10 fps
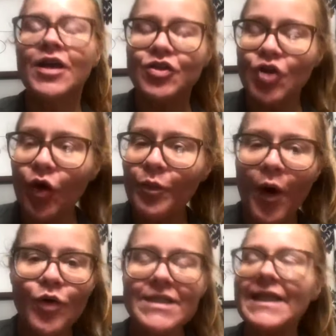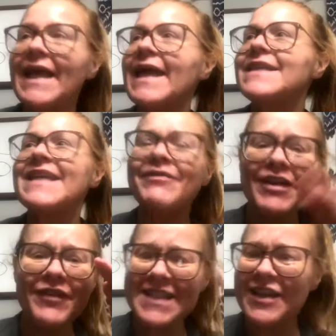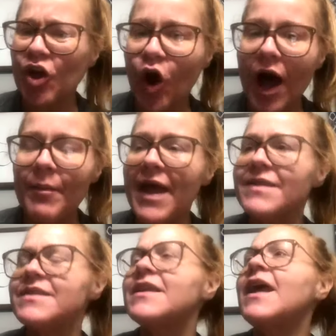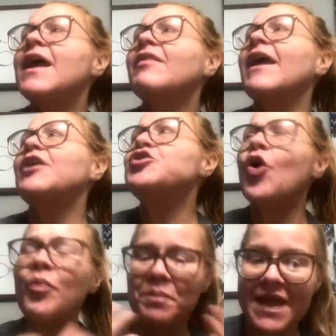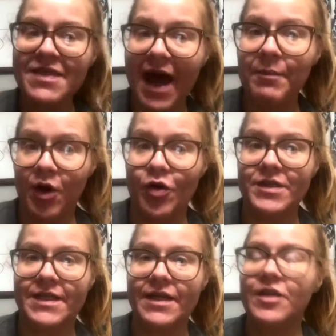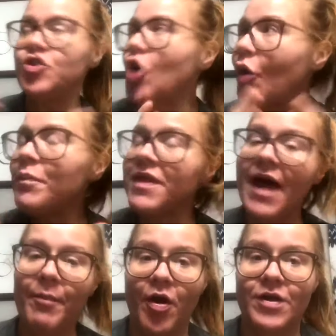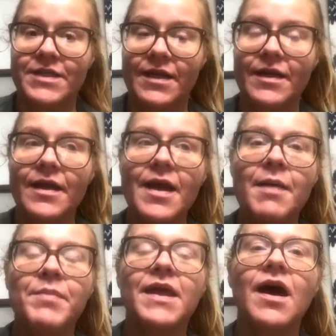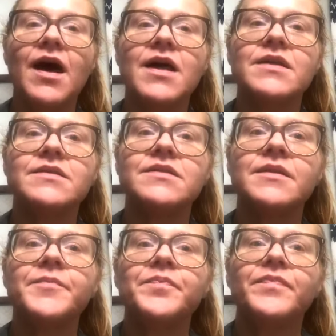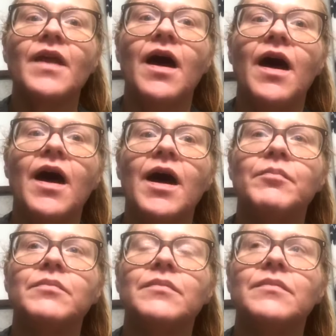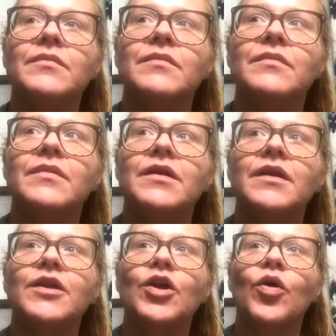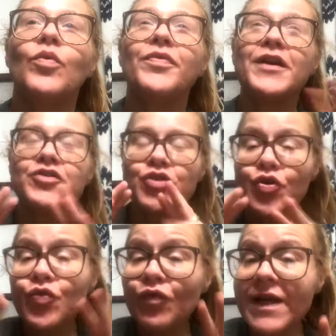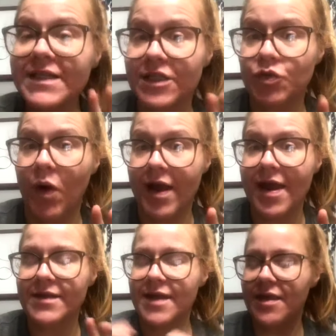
don't post links, even if it's in the comments, like don't be that person. Don't be that person because um you know, there's two reasons why I say